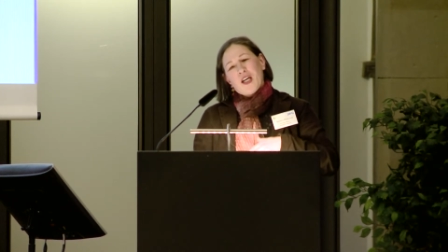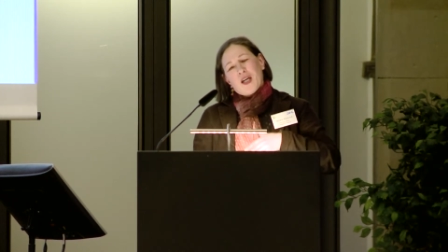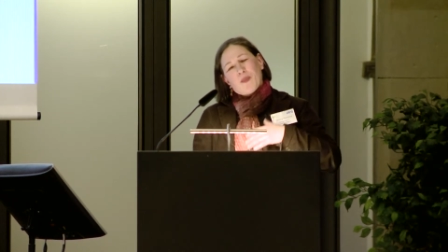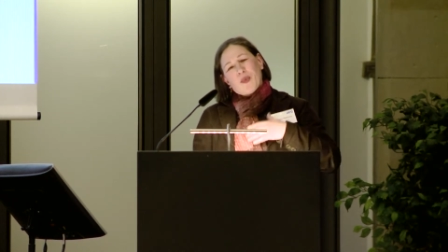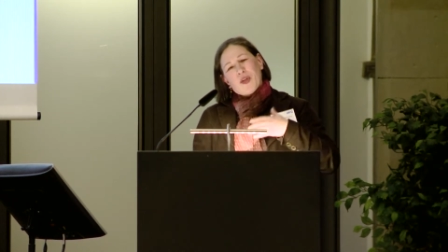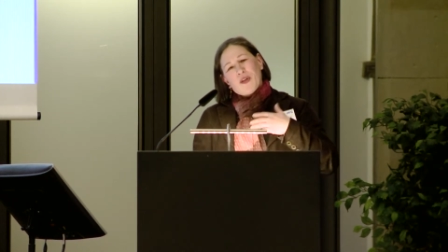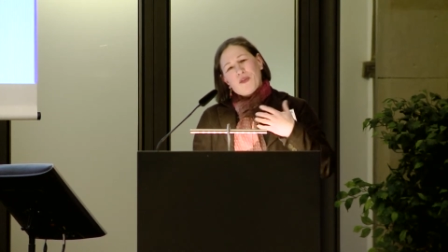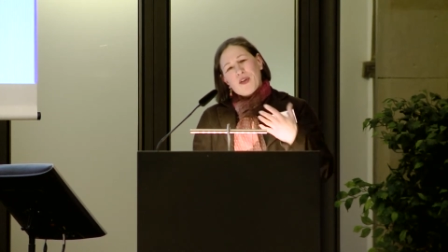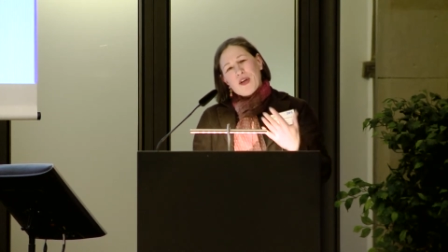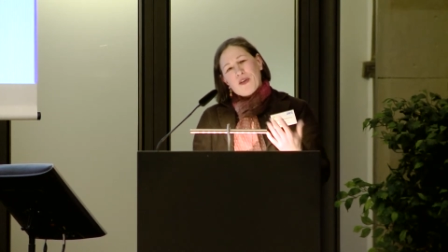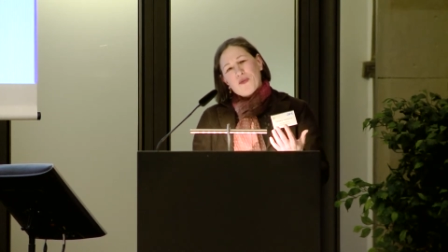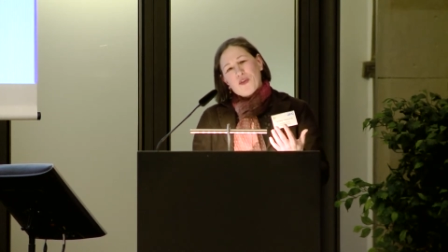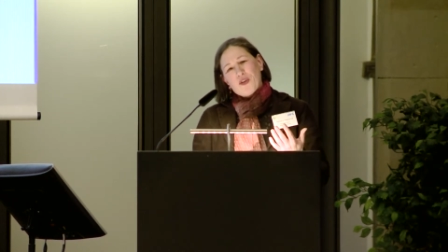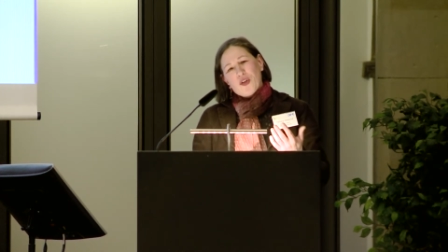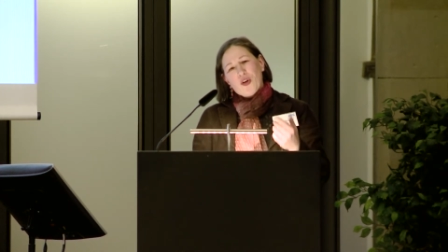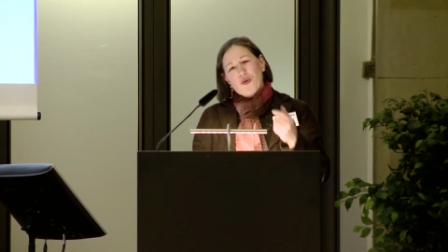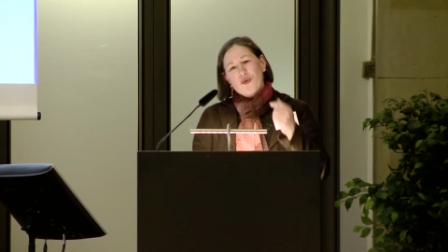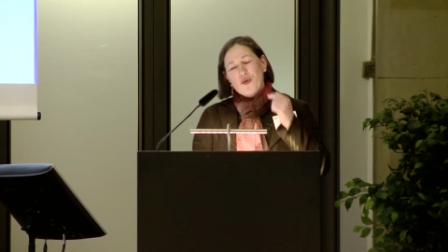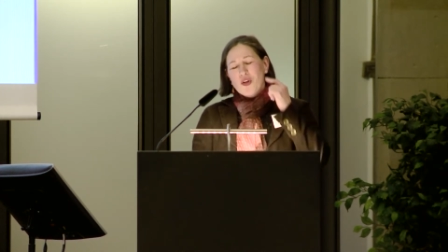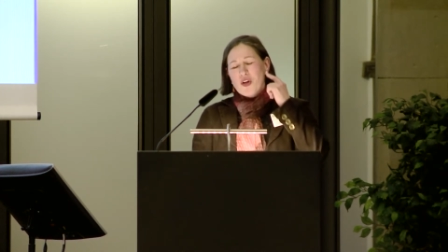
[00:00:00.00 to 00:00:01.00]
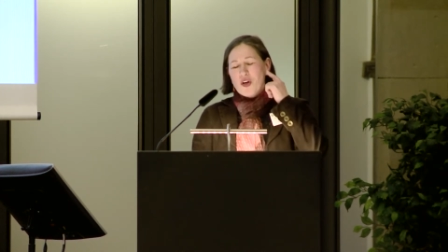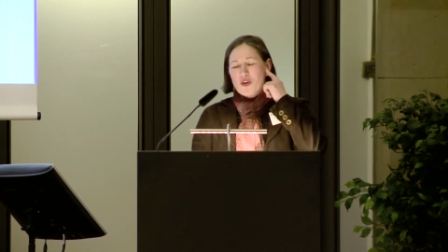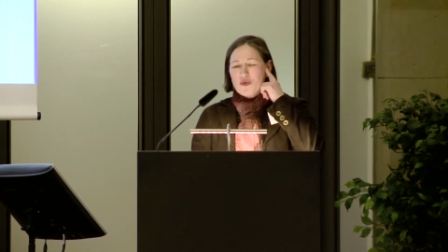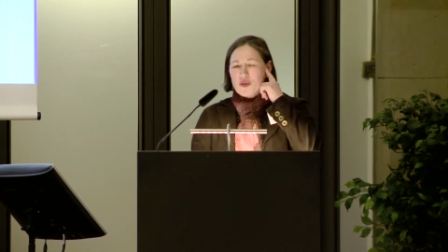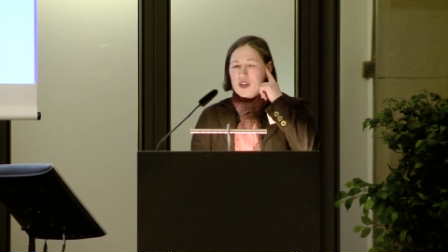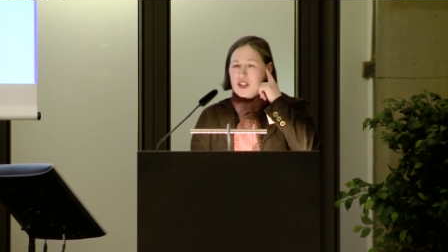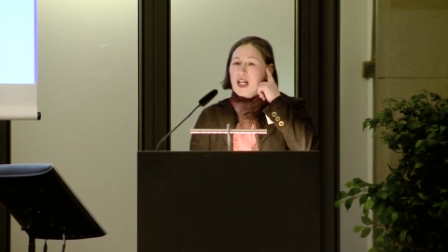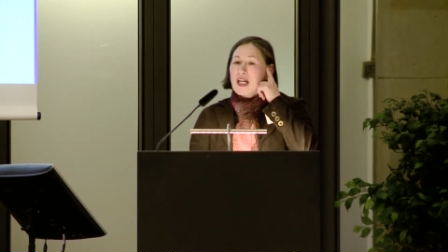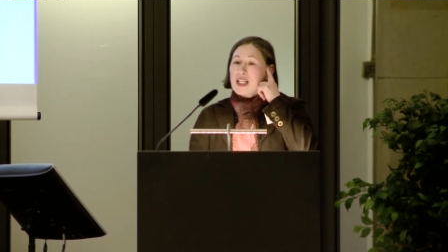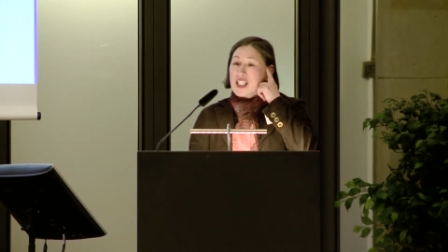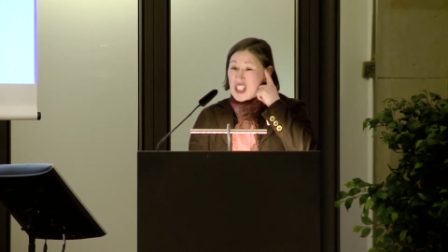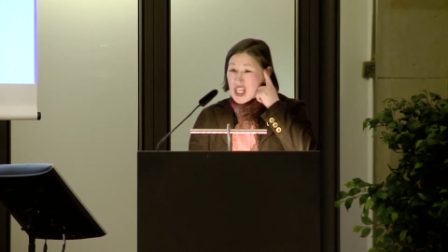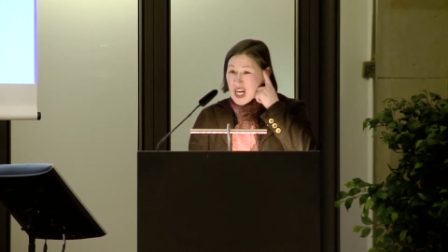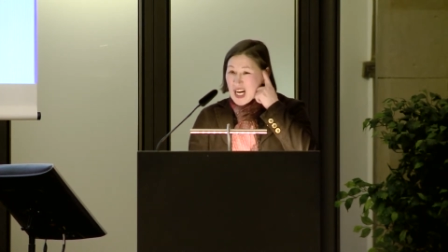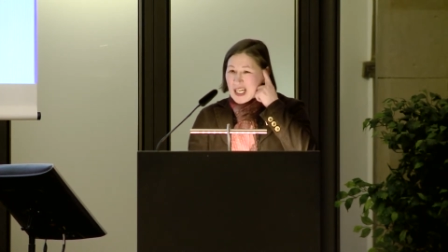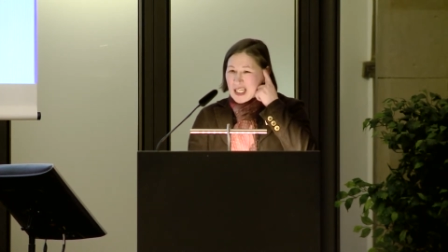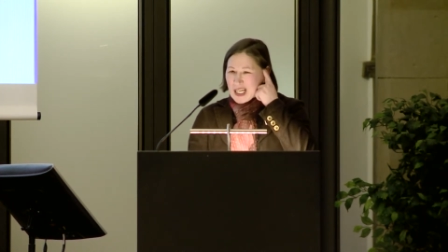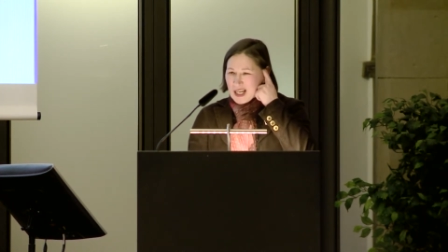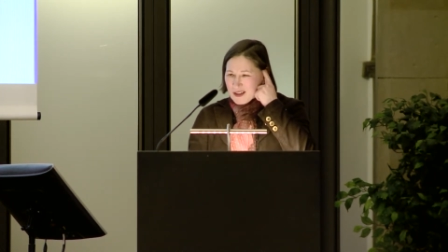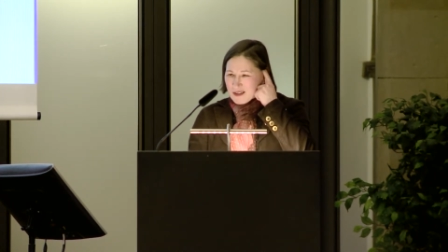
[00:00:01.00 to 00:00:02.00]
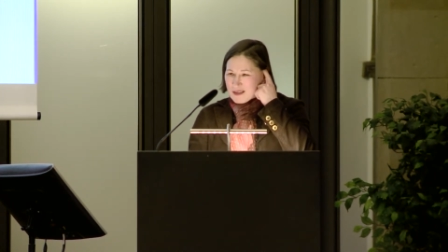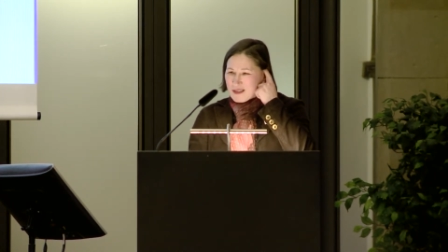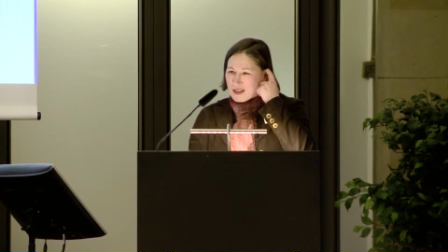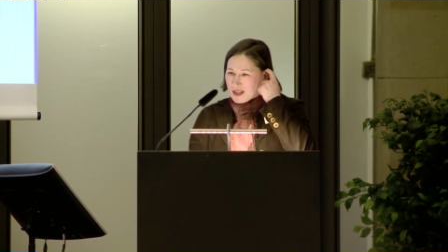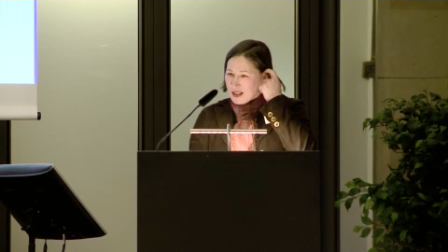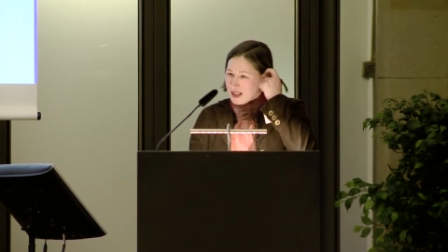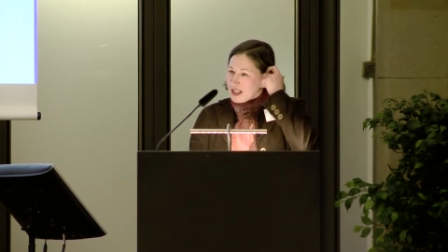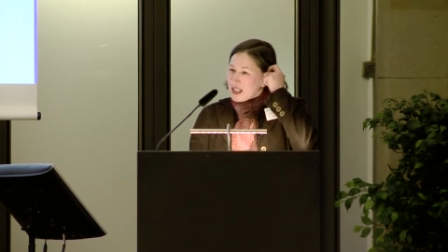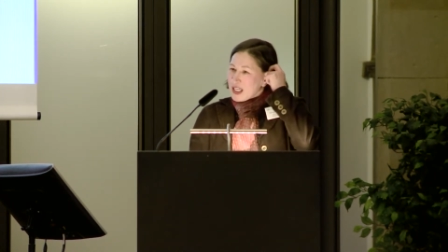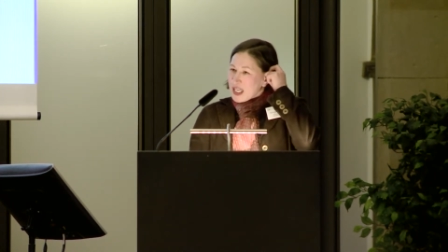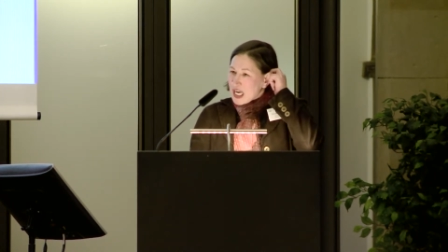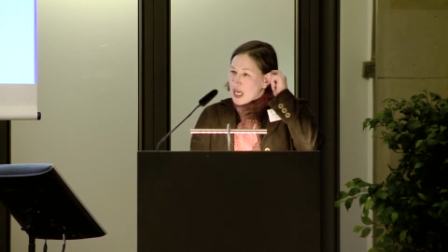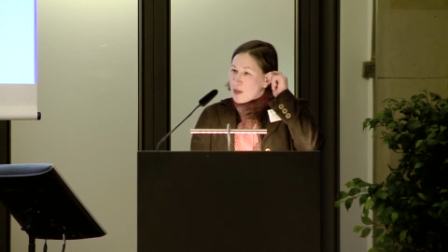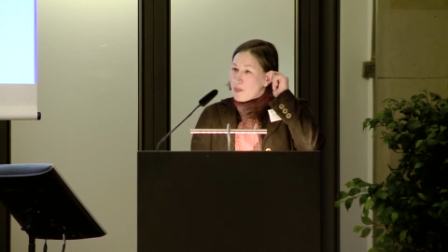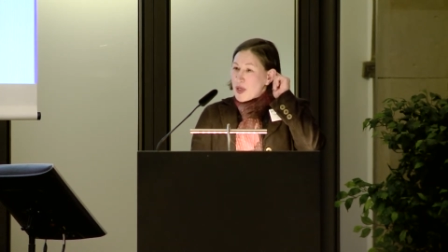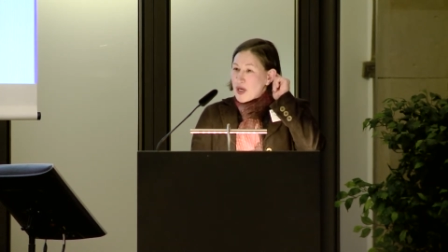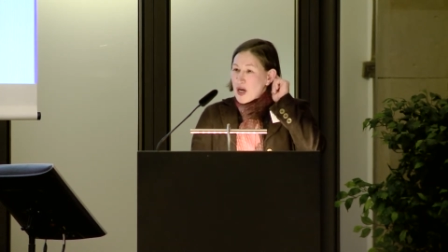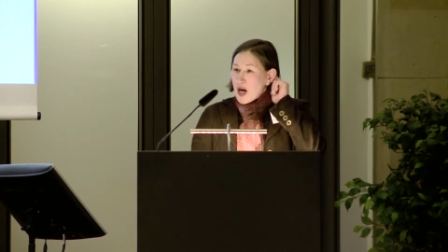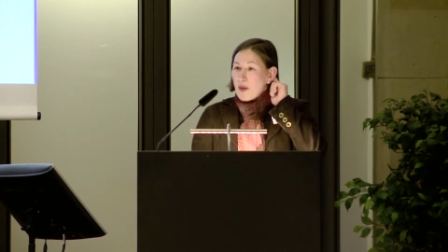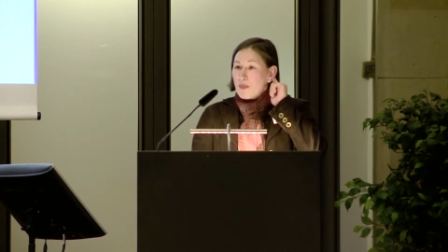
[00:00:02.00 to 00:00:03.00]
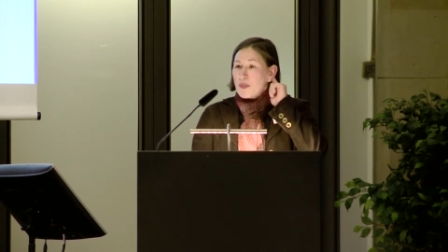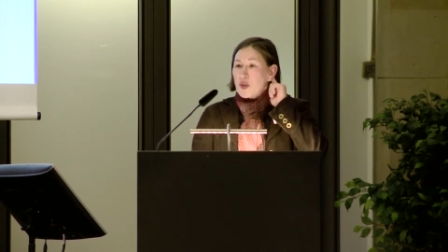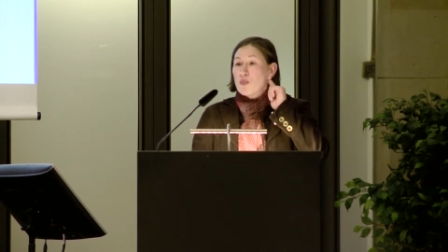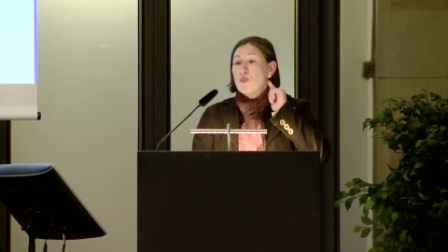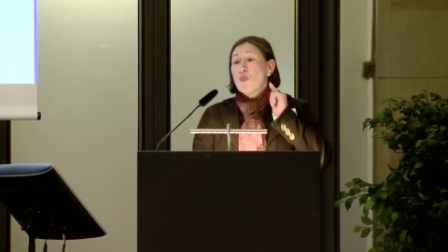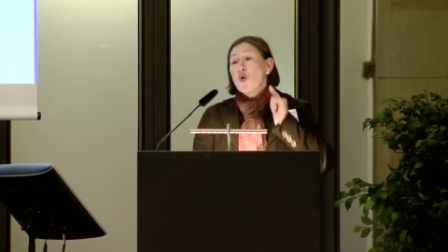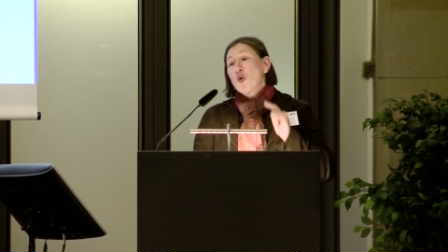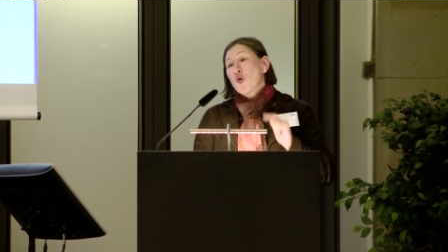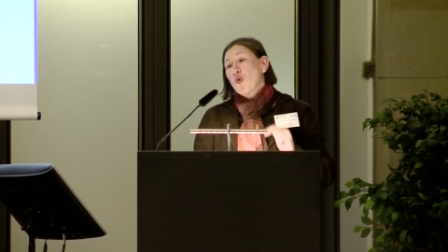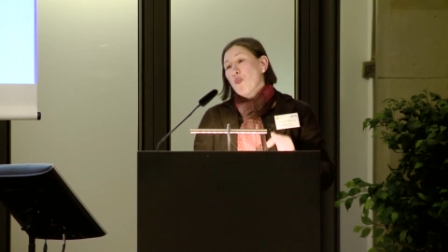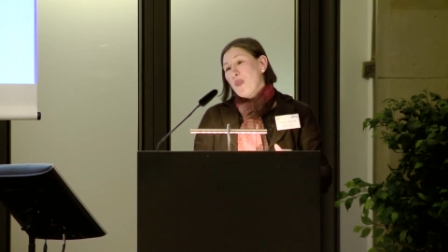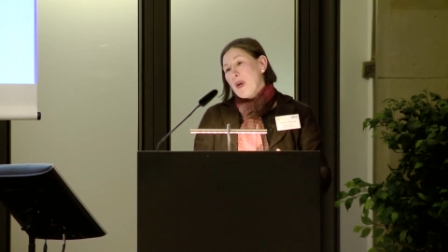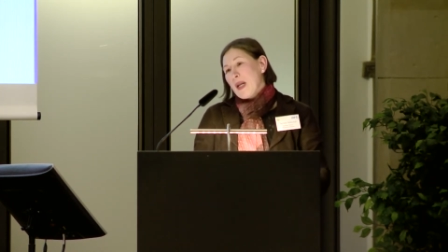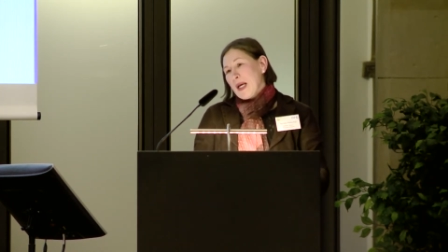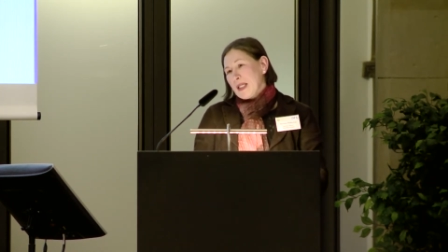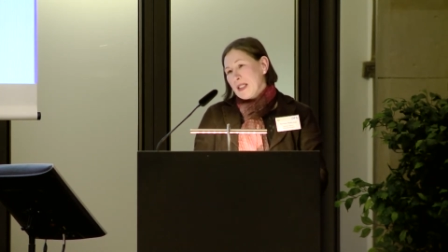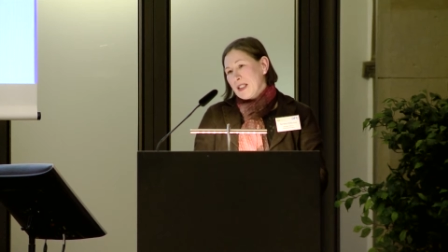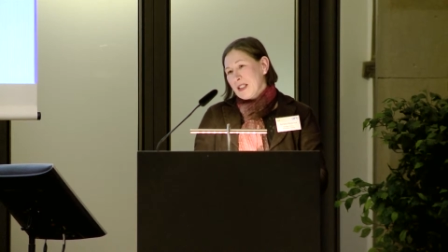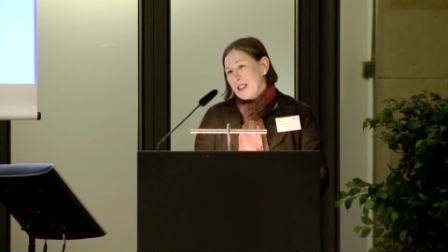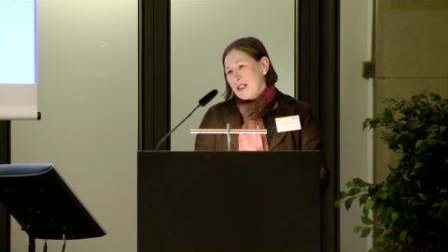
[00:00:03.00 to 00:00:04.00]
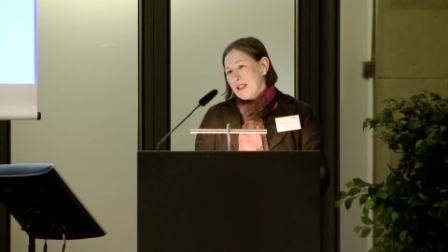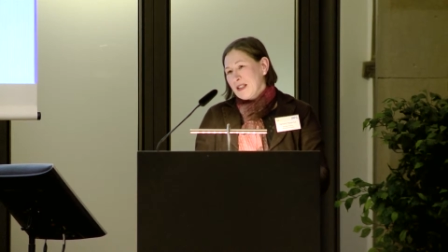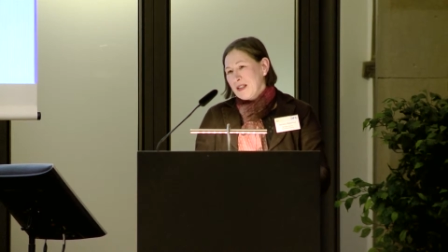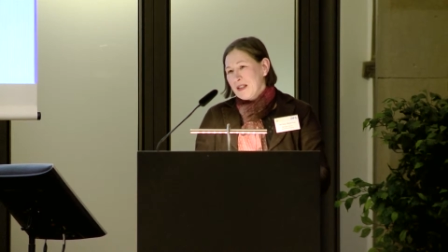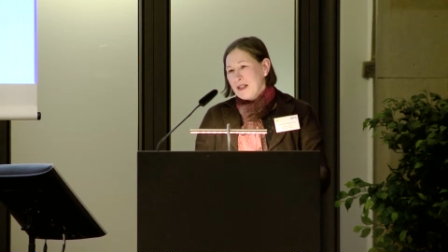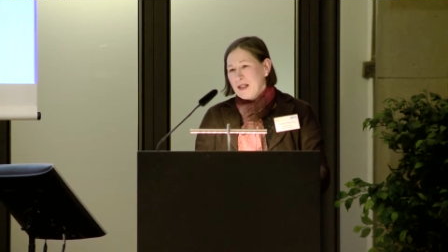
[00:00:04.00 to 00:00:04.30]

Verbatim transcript: But if you have to go to countries like China, it becomes more complex.